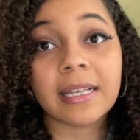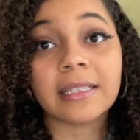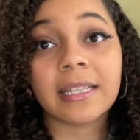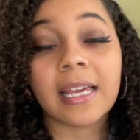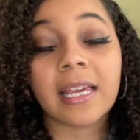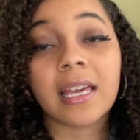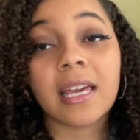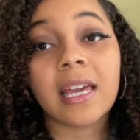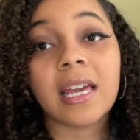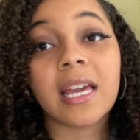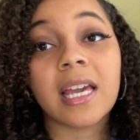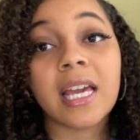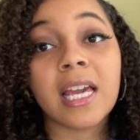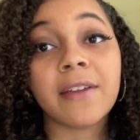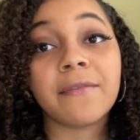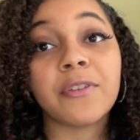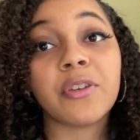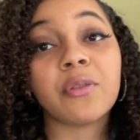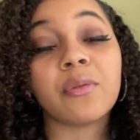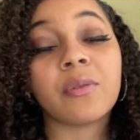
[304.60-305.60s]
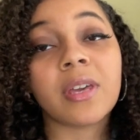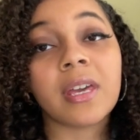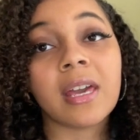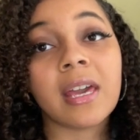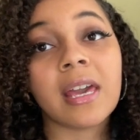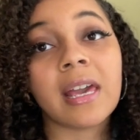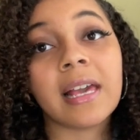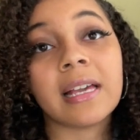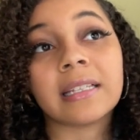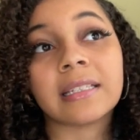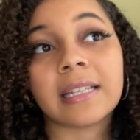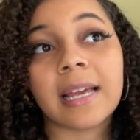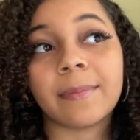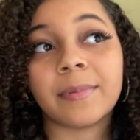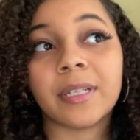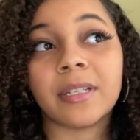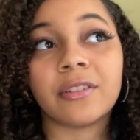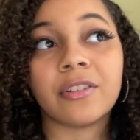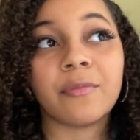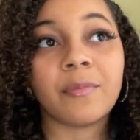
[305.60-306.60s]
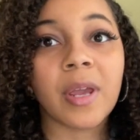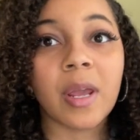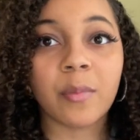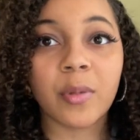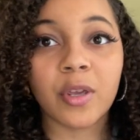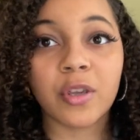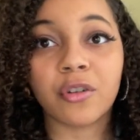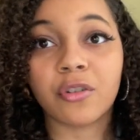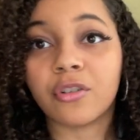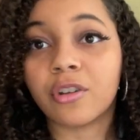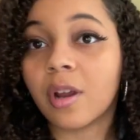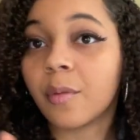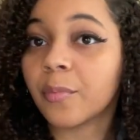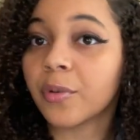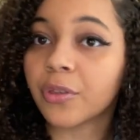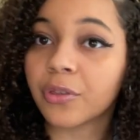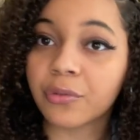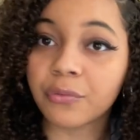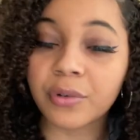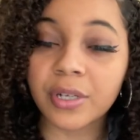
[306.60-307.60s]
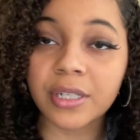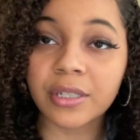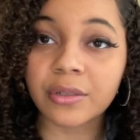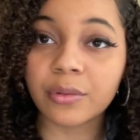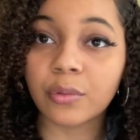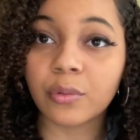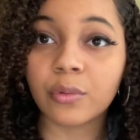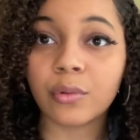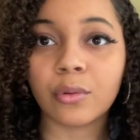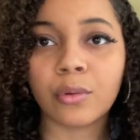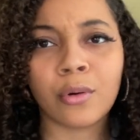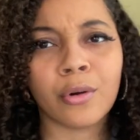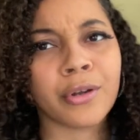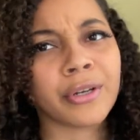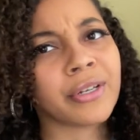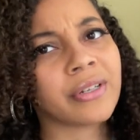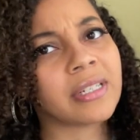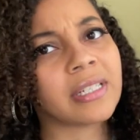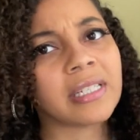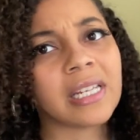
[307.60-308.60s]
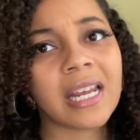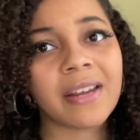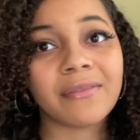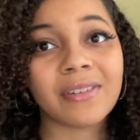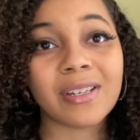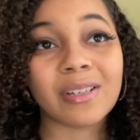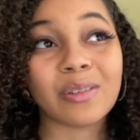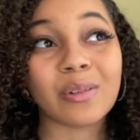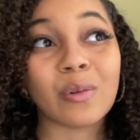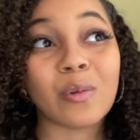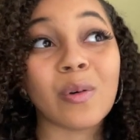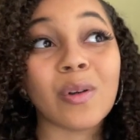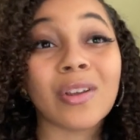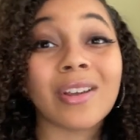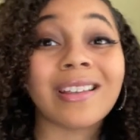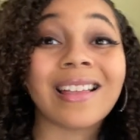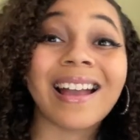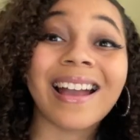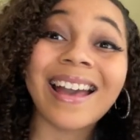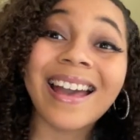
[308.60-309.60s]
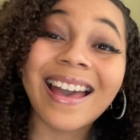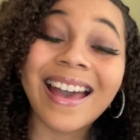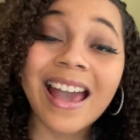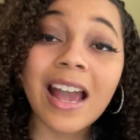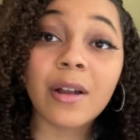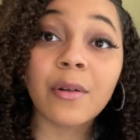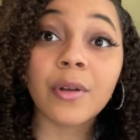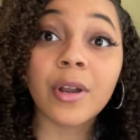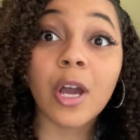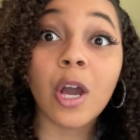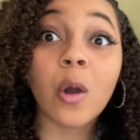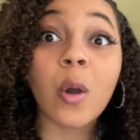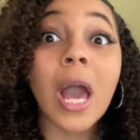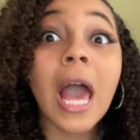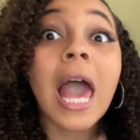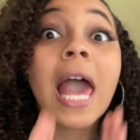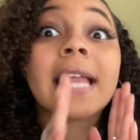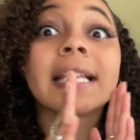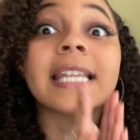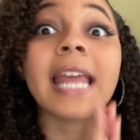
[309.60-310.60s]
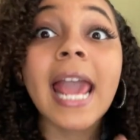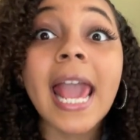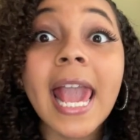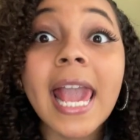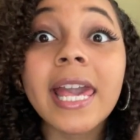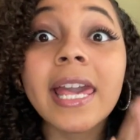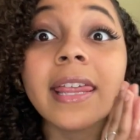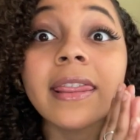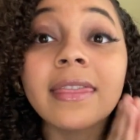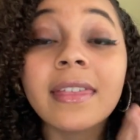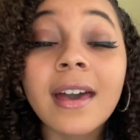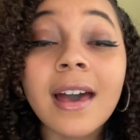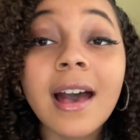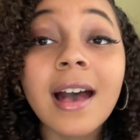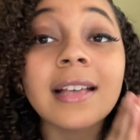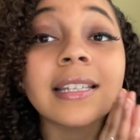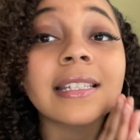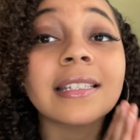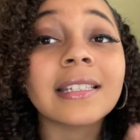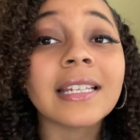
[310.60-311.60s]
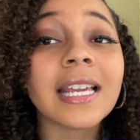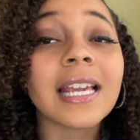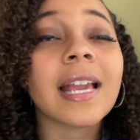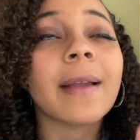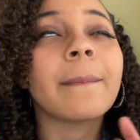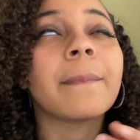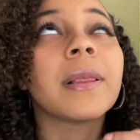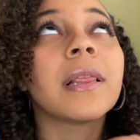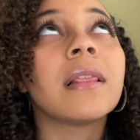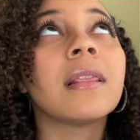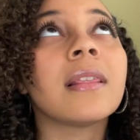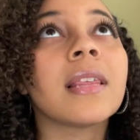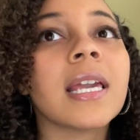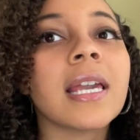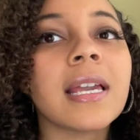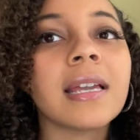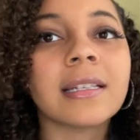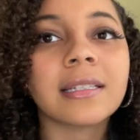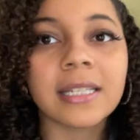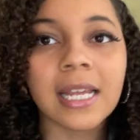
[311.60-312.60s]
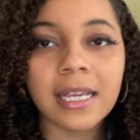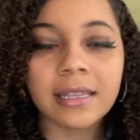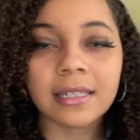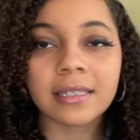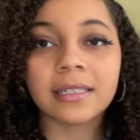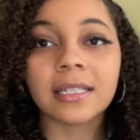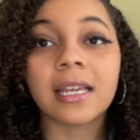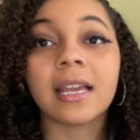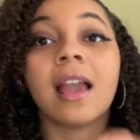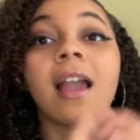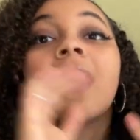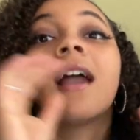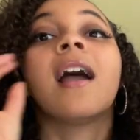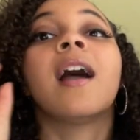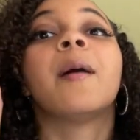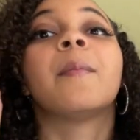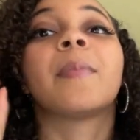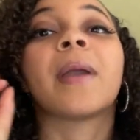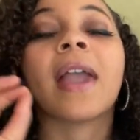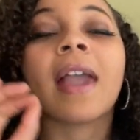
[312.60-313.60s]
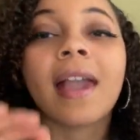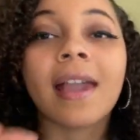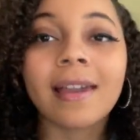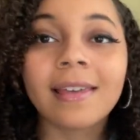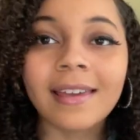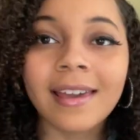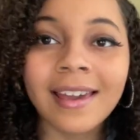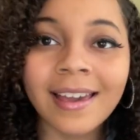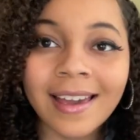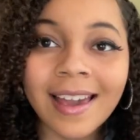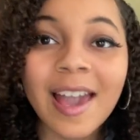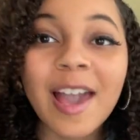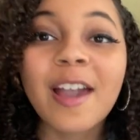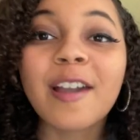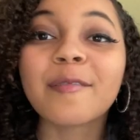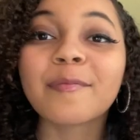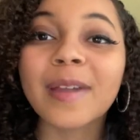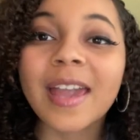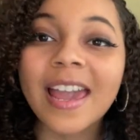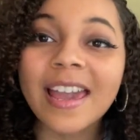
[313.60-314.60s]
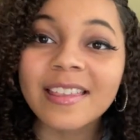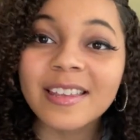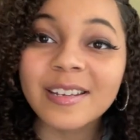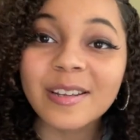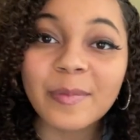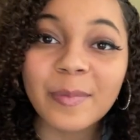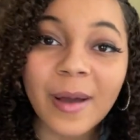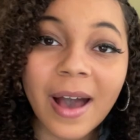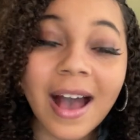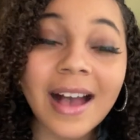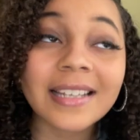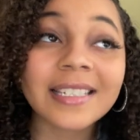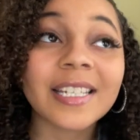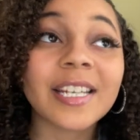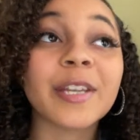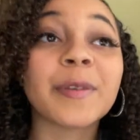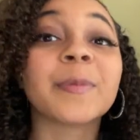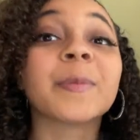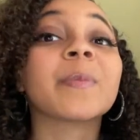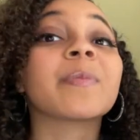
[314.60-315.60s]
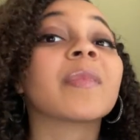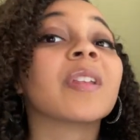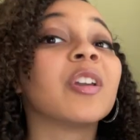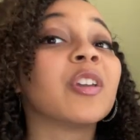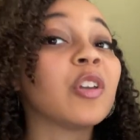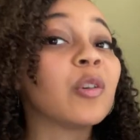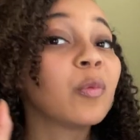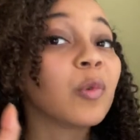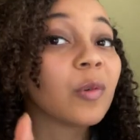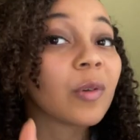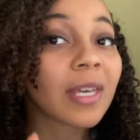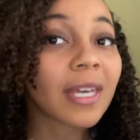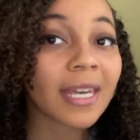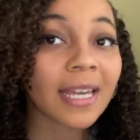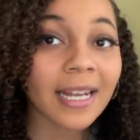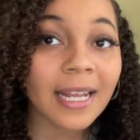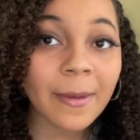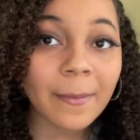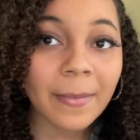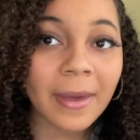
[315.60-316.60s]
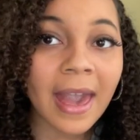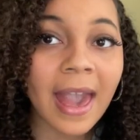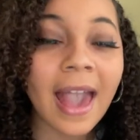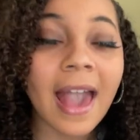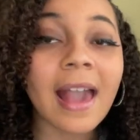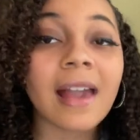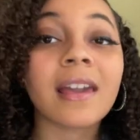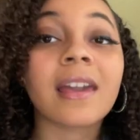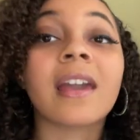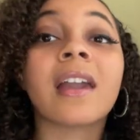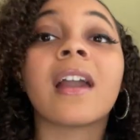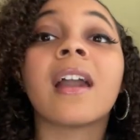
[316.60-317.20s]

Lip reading: like, if you get accepted to maybe your number 3 school or your safety school and you're like, I don't know, take the seat. Please take the seat. Pay the deposit. You will get it back.